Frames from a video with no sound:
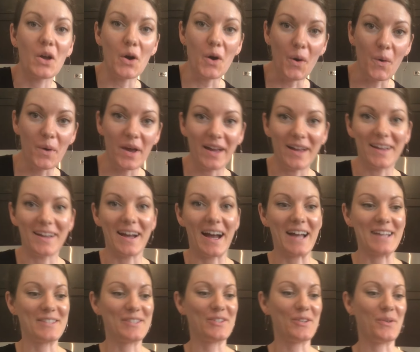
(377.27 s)
Okay
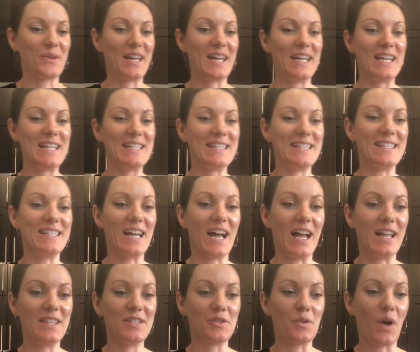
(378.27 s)
guys, so it is
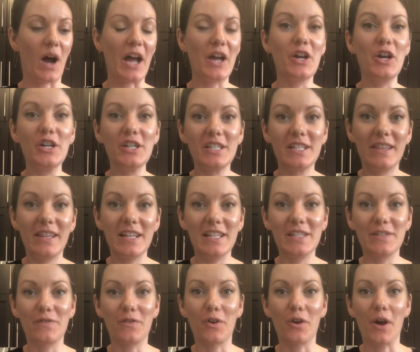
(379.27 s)
done. So I cooked
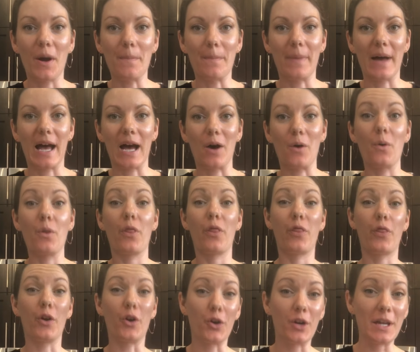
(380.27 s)
these for about
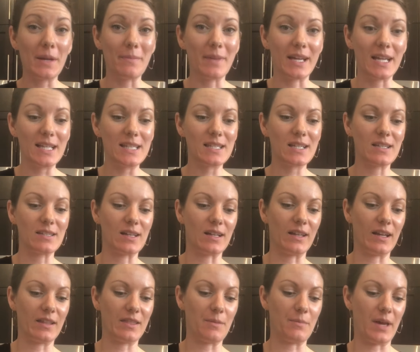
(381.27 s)
30 minutes because I
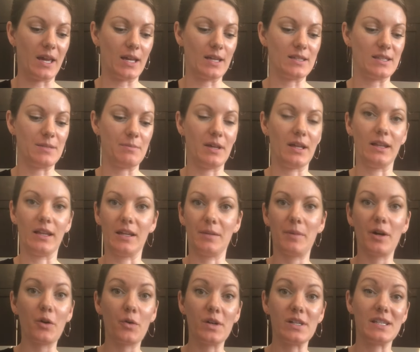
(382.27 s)
like the bacon to be a little
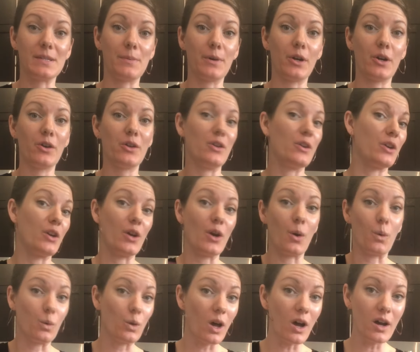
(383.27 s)
bit crispier. You can
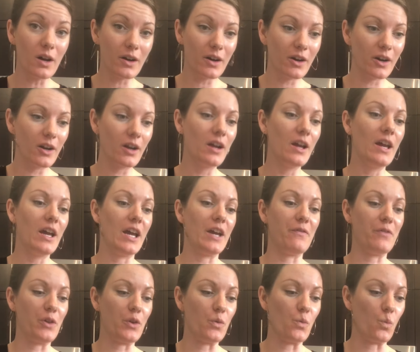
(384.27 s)
go longer
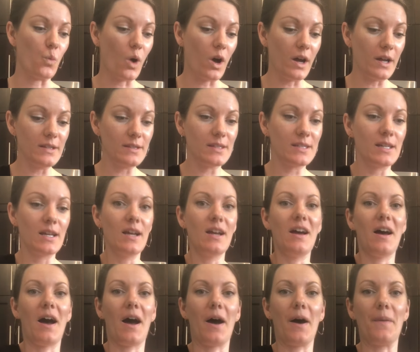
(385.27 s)
if you want.
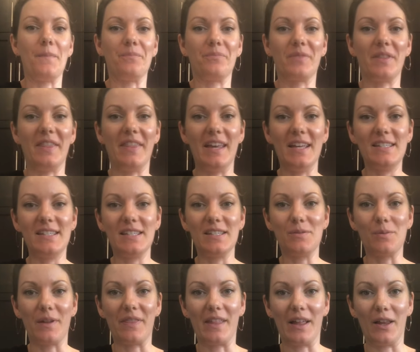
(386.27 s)
This
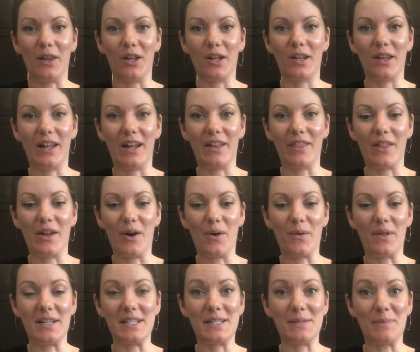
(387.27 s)
is what they look like though.
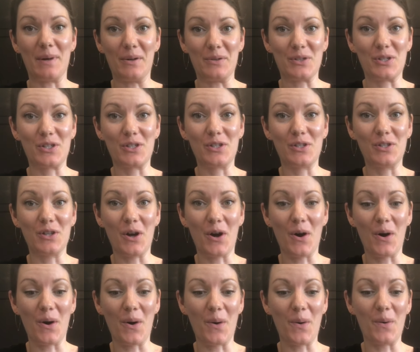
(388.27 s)
They smell
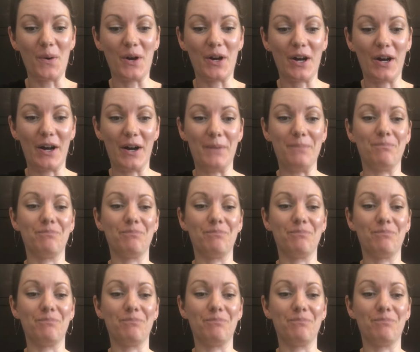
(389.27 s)
so good.